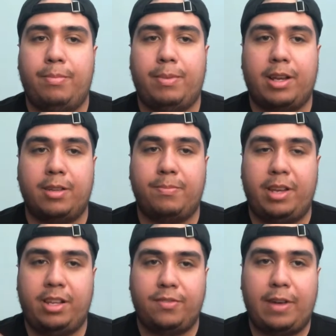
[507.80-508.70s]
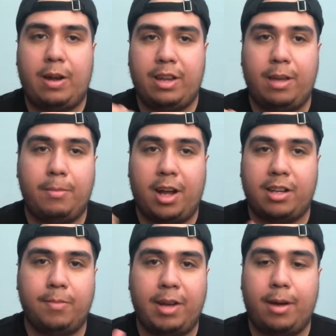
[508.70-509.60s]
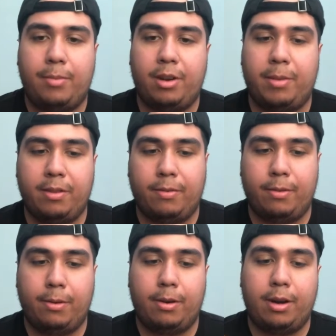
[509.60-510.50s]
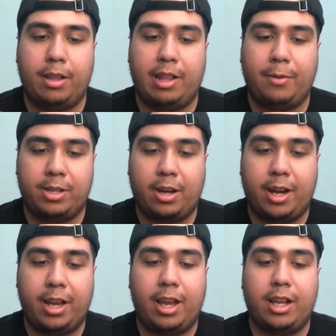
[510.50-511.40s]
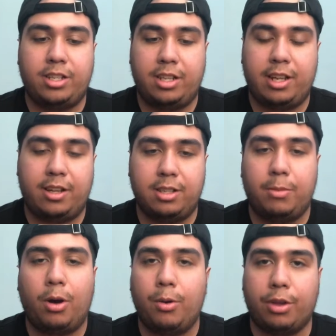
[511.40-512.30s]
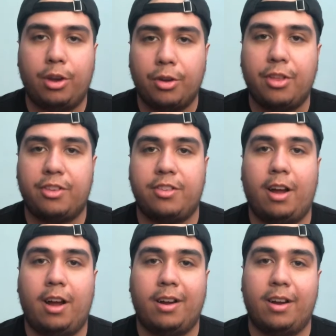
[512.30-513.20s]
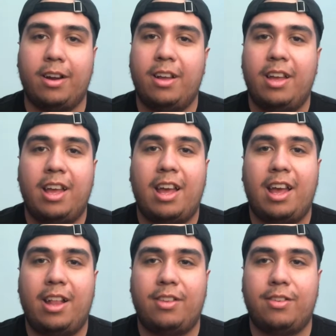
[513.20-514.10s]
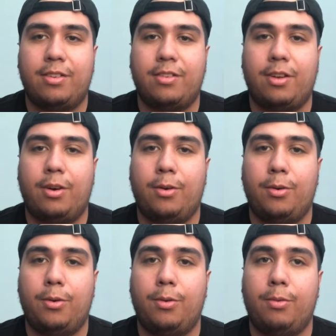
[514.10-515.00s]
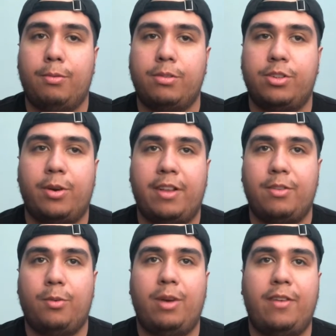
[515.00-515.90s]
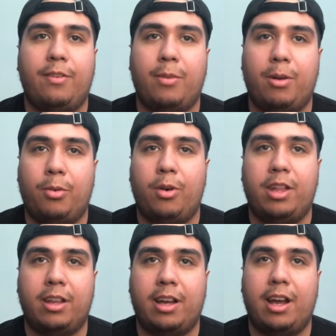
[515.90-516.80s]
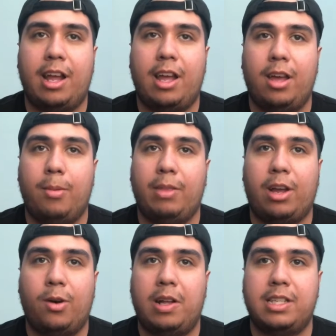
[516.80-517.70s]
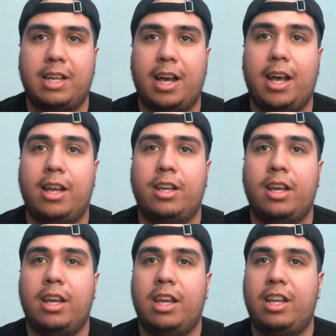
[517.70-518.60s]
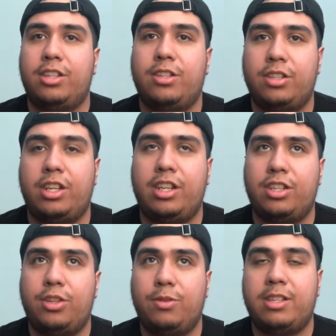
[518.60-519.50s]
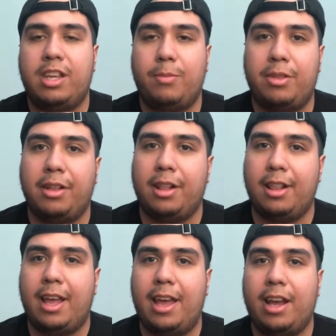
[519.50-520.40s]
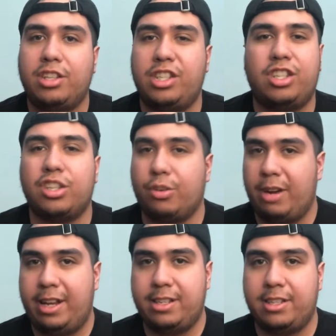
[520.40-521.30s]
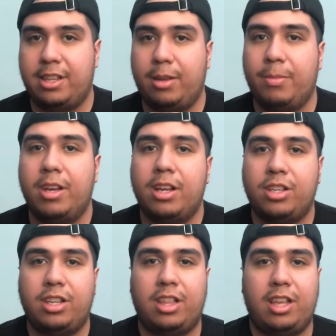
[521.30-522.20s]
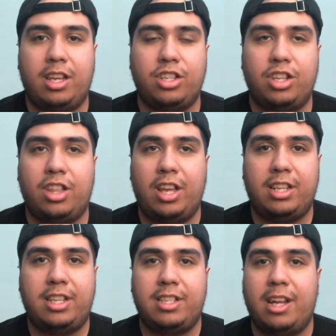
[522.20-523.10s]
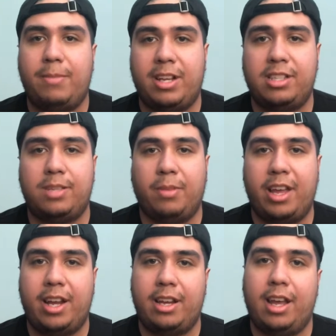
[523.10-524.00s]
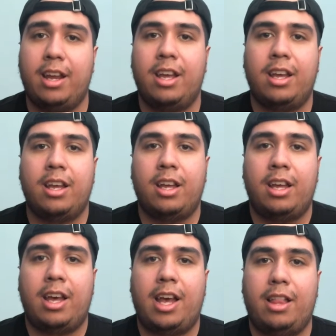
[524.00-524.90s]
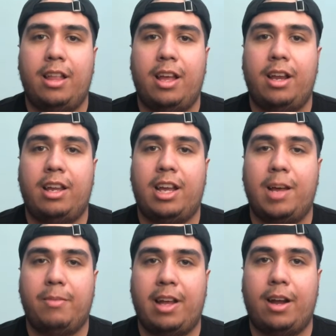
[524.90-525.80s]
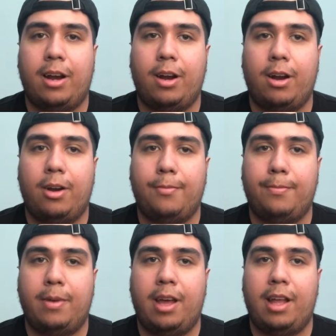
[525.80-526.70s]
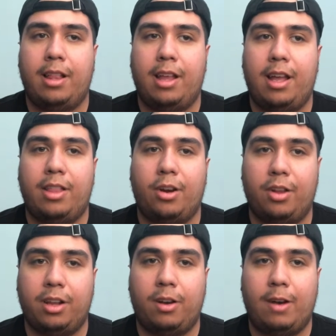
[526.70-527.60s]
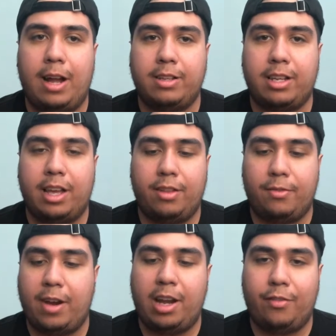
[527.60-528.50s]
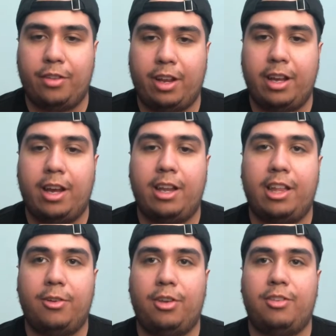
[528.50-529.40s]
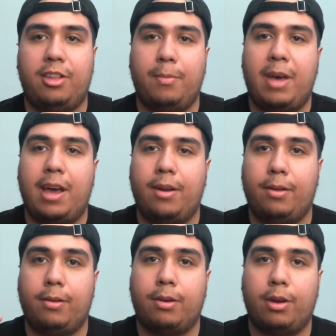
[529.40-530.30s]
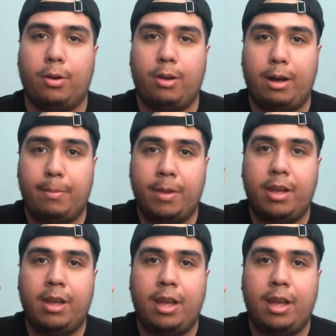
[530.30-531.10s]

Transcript: because Peach found him, knocked him out, put him on the floor, and then they were talking, and she tells him, oh, you're the stalker. And so Joe gets away from her pointing the gun at him. They go outside. She shoots him in the leg. She just grazes him. She thinks he's dead because he's playing dead. And then he comes at her, and then they're on the ground together fighting for the gun, and then you see the panel go up,